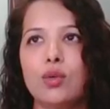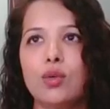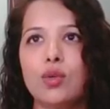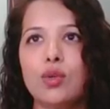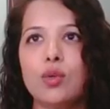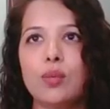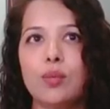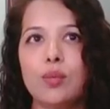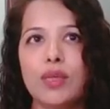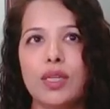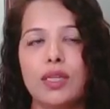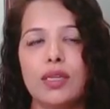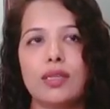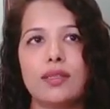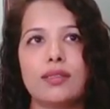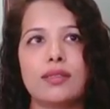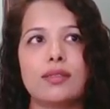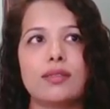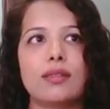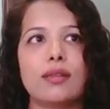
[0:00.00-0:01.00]
could be
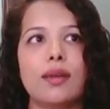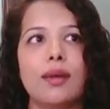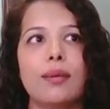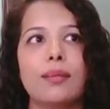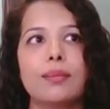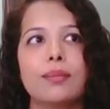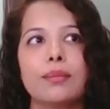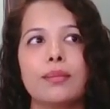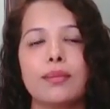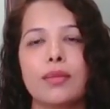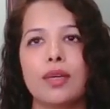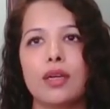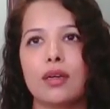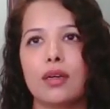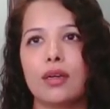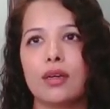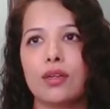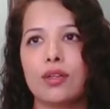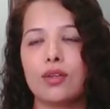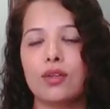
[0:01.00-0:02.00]
some,
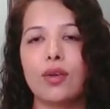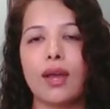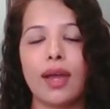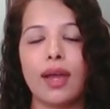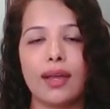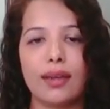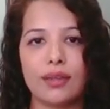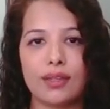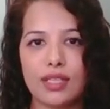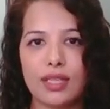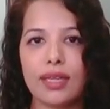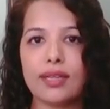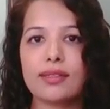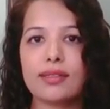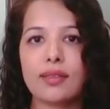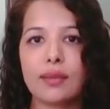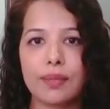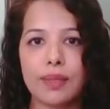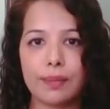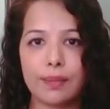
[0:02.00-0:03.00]
allergy. Like
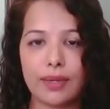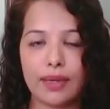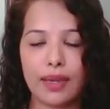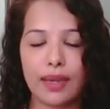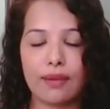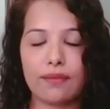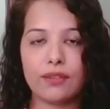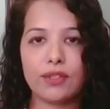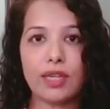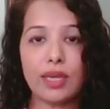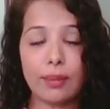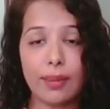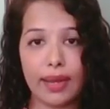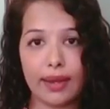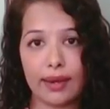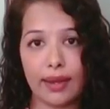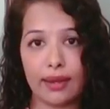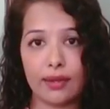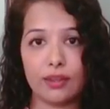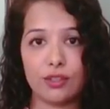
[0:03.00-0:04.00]
some people have really
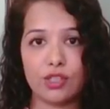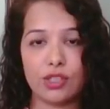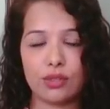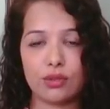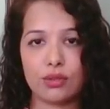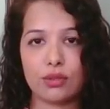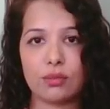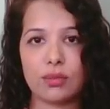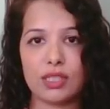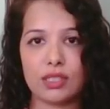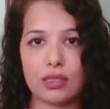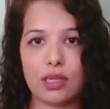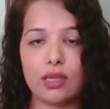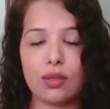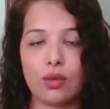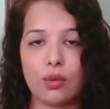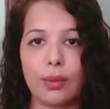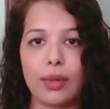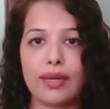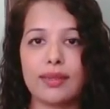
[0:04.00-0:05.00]
bad allergies to
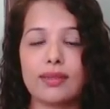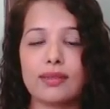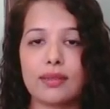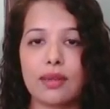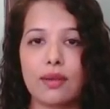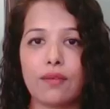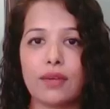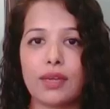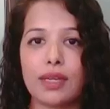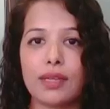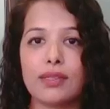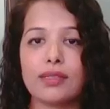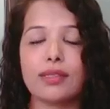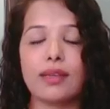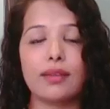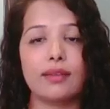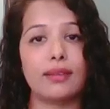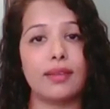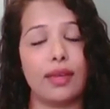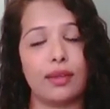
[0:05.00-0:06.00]
mosquito bites nowadays,
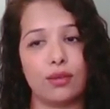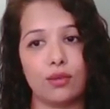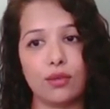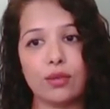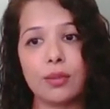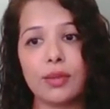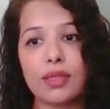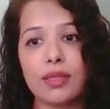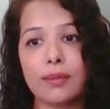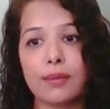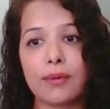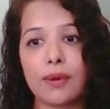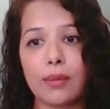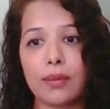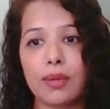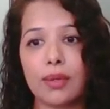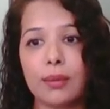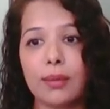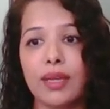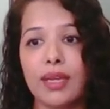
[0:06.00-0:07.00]
and that could be the
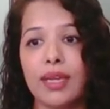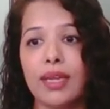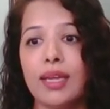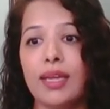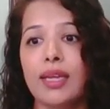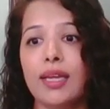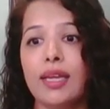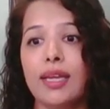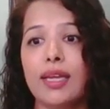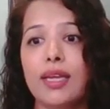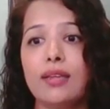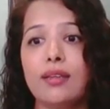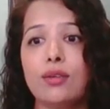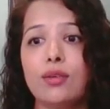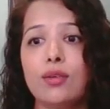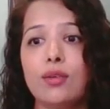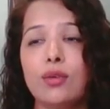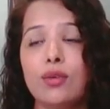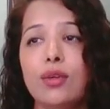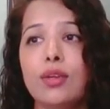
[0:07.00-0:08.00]
problem. It
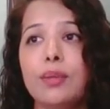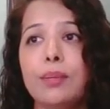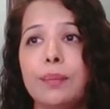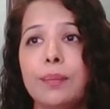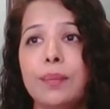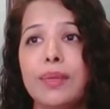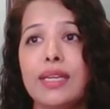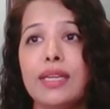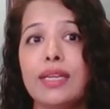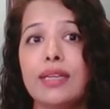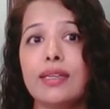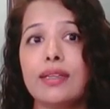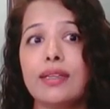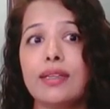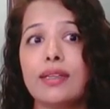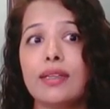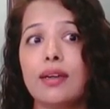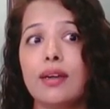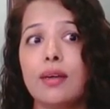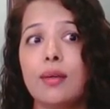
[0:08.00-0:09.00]
could be
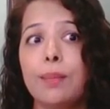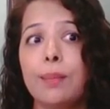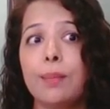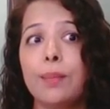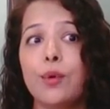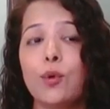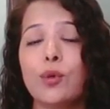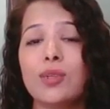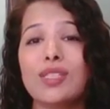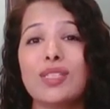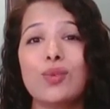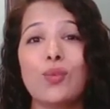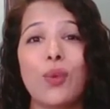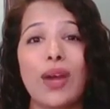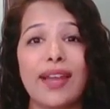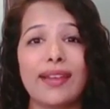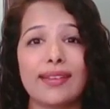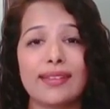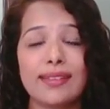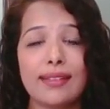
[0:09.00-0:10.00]
a
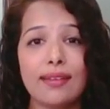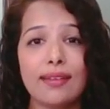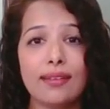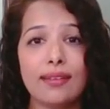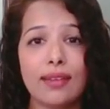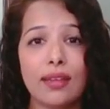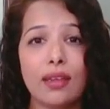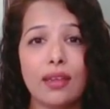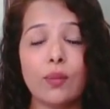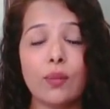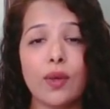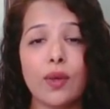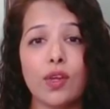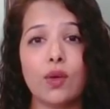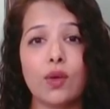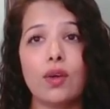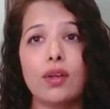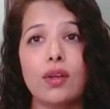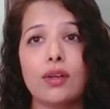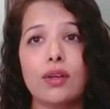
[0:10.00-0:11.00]
post-waxing thing where
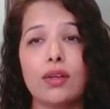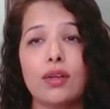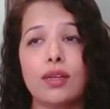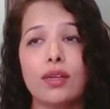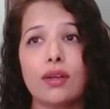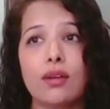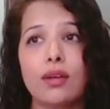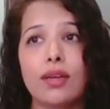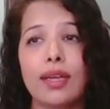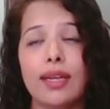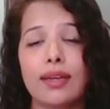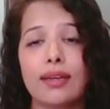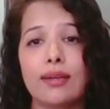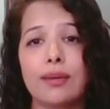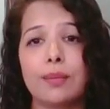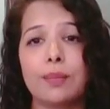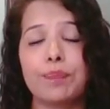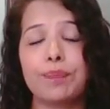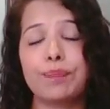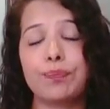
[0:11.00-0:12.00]
you're, like a
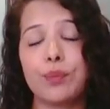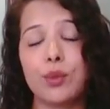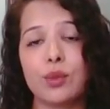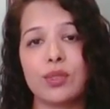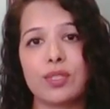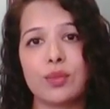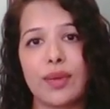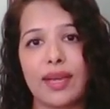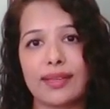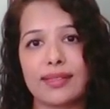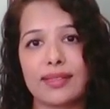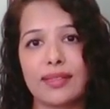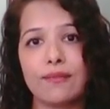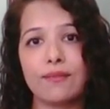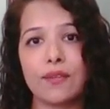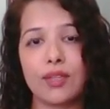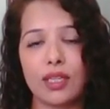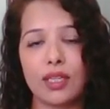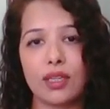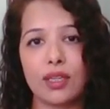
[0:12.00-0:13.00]
post-waxing
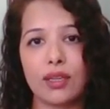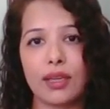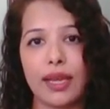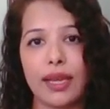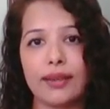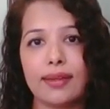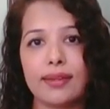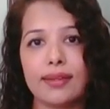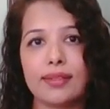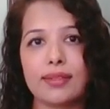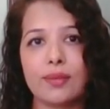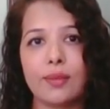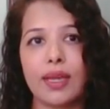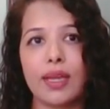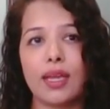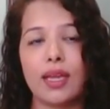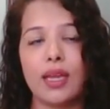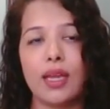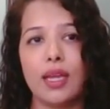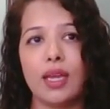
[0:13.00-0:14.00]
folliculitis,
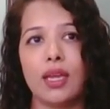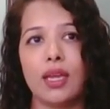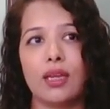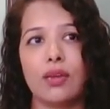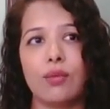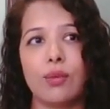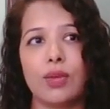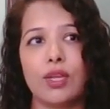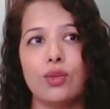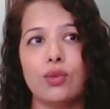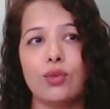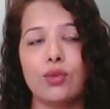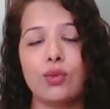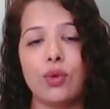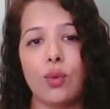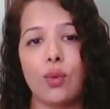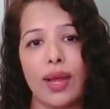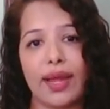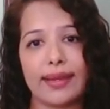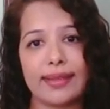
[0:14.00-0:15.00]
where when you do
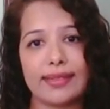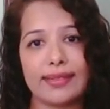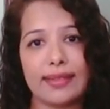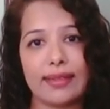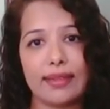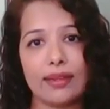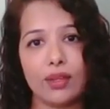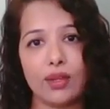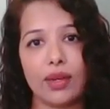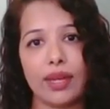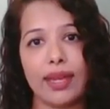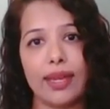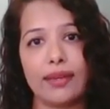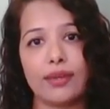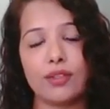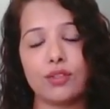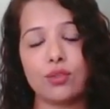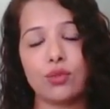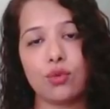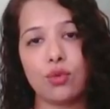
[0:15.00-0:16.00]
a waxing, your hair
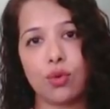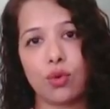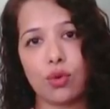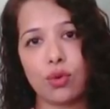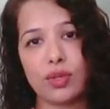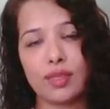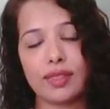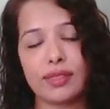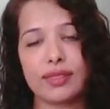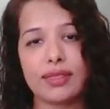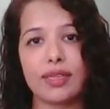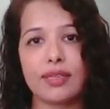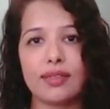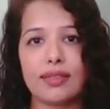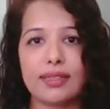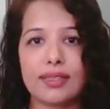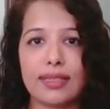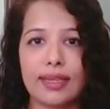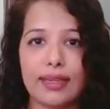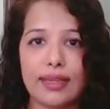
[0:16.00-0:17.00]
is too coarse, the skin
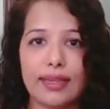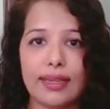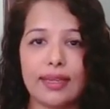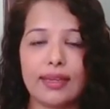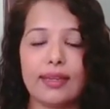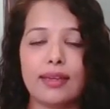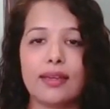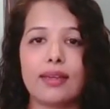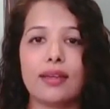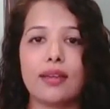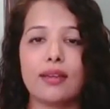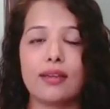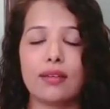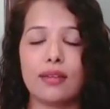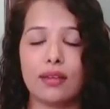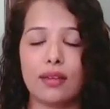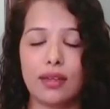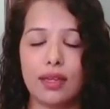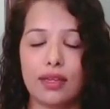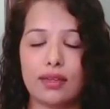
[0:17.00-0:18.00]
is delicate, and
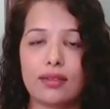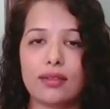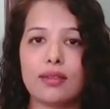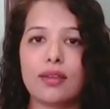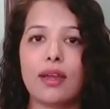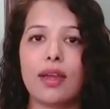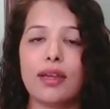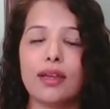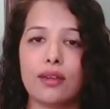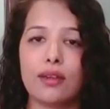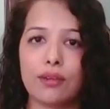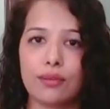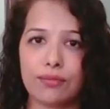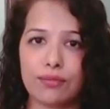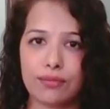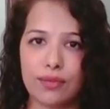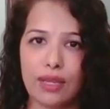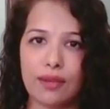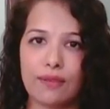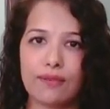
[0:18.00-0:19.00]
it kind of
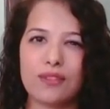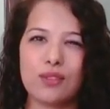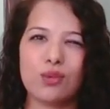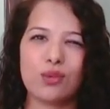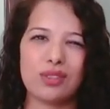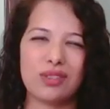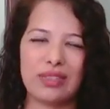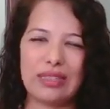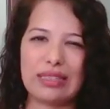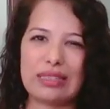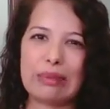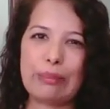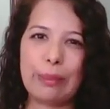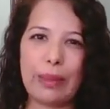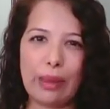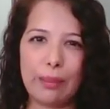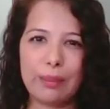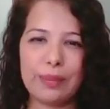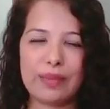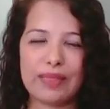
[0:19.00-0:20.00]
gives those little
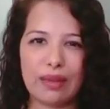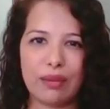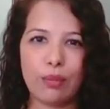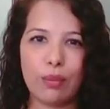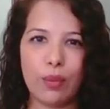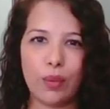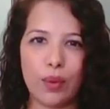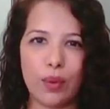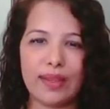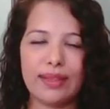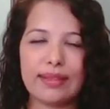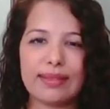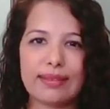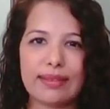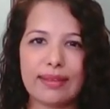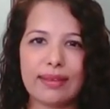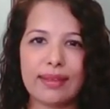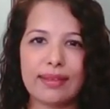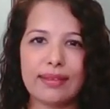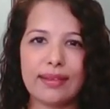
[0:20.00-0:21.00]
bumps and boils
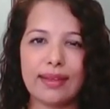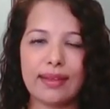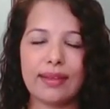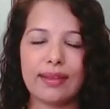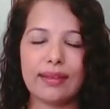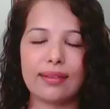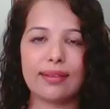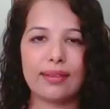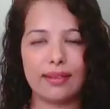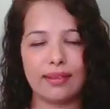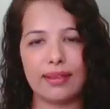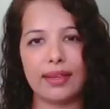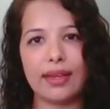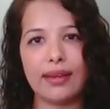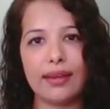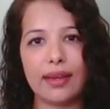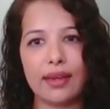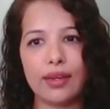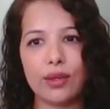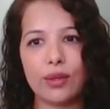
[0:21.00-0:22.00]
that are there, and then they
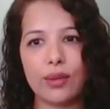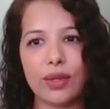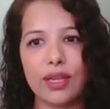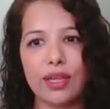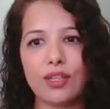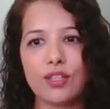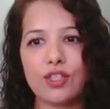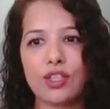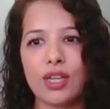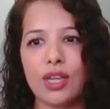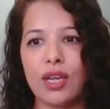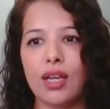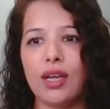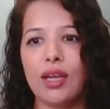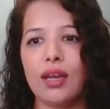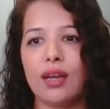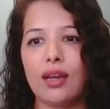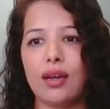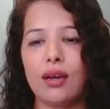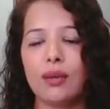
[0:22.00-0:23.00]
tend to itch.
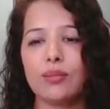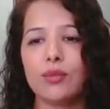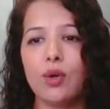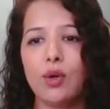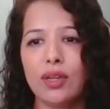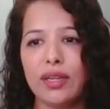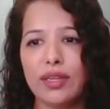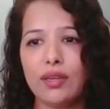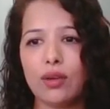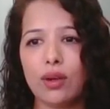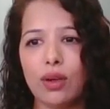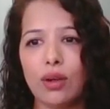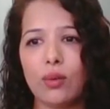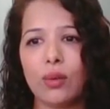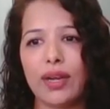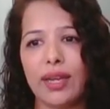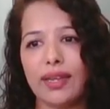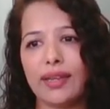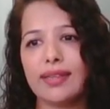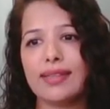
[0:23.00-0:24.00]
All in all,
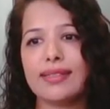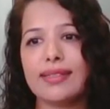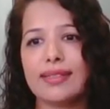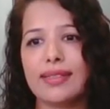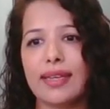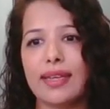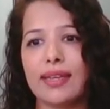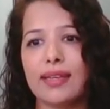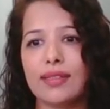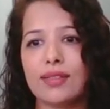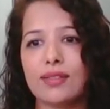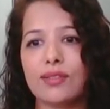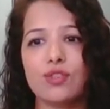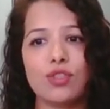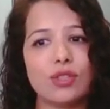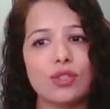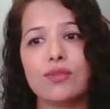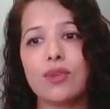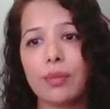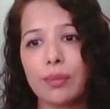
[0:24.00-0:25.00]
what I can say is
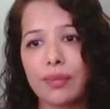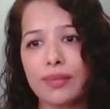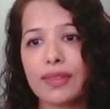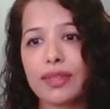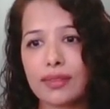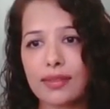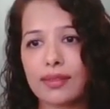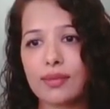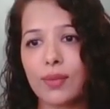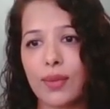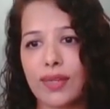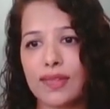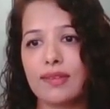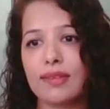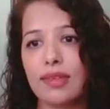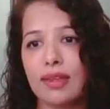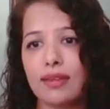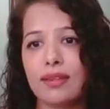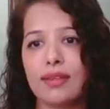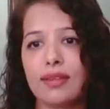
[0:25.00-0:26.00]
just from this one
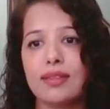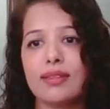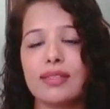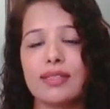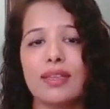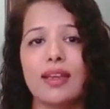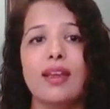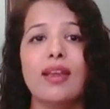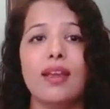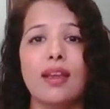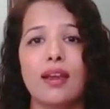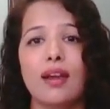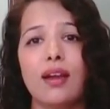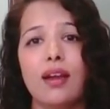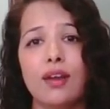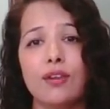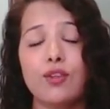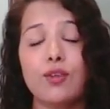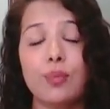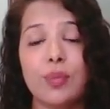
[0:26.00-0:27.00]
sentence,
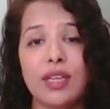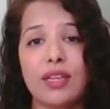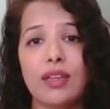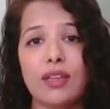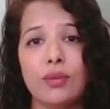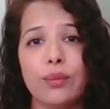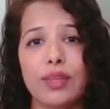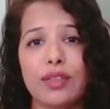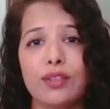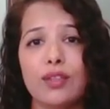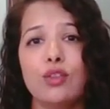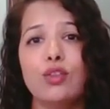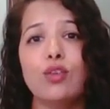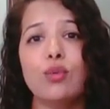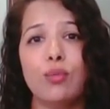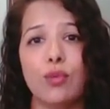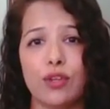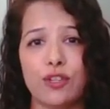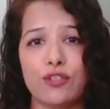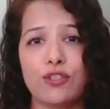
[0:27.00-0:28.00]
to begin with,
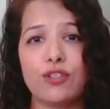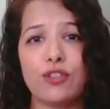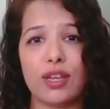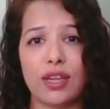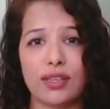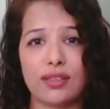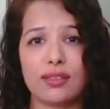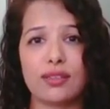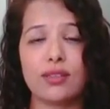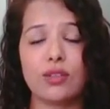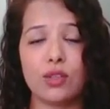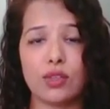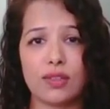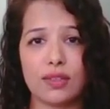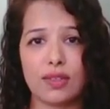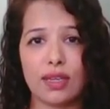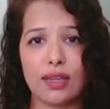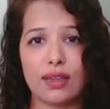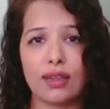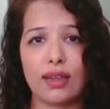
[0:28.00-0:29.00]
you moisturize your
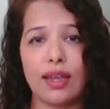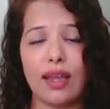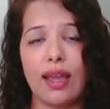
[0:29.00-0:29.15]
skin